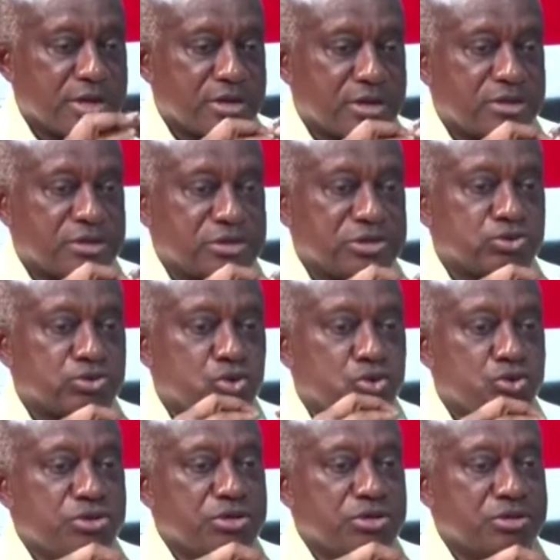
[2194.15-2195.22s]
it is
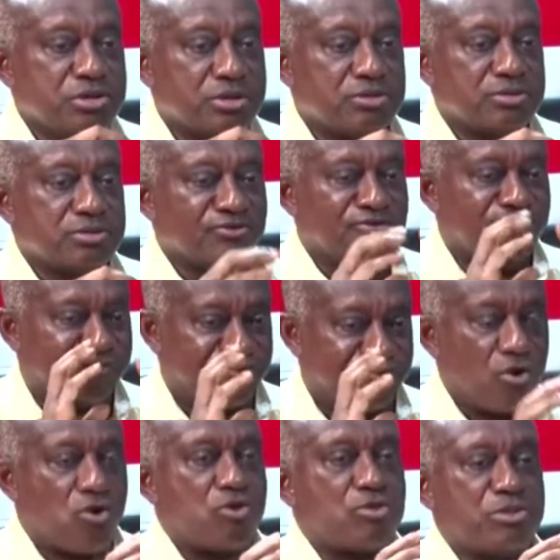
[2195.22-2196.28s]
going for
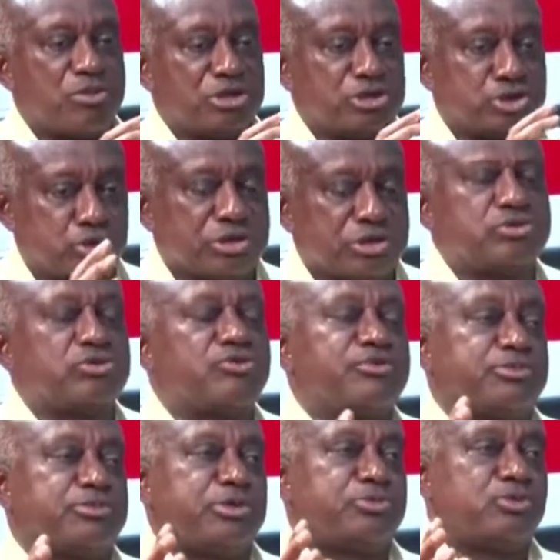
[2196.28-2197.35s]
majority of the
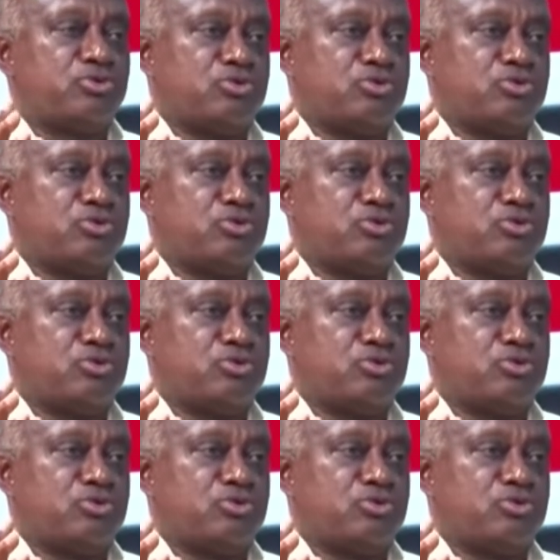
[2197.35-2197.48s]
people